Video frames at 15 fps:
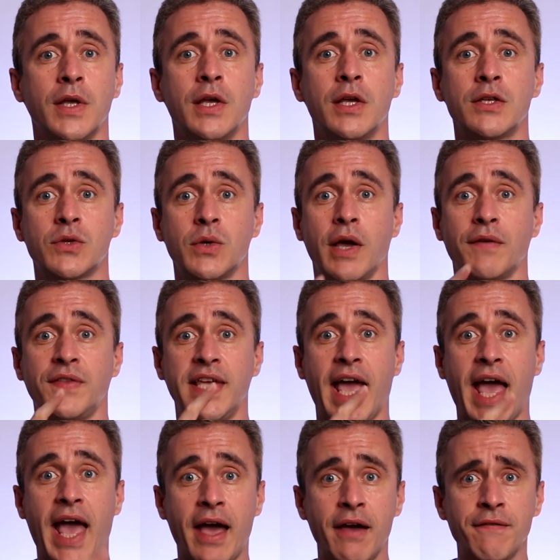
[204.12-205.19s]
So we have the
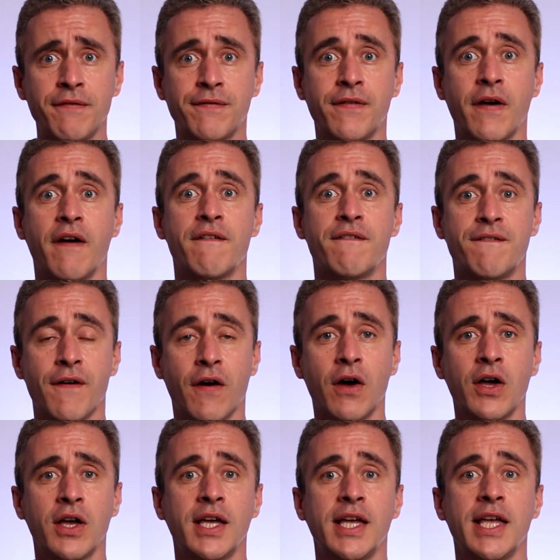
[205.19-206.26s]
F,
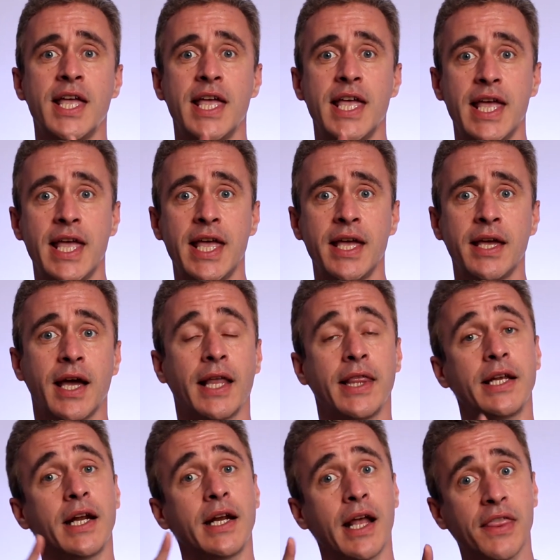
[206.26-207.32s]
f, I, and
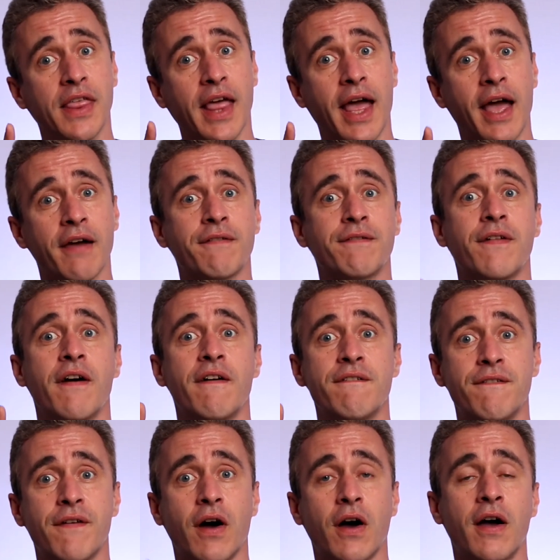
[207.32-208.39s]
then another F,
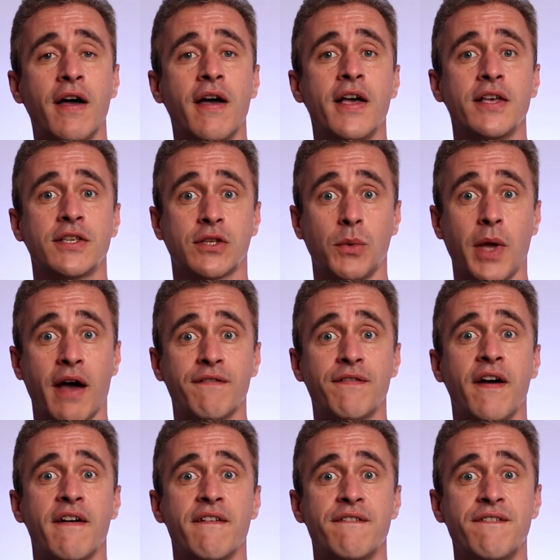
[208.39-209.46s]
f. So we have
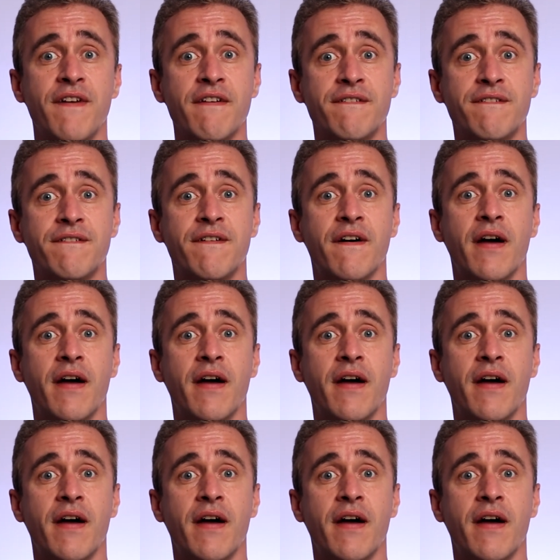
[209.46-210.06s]
fifth.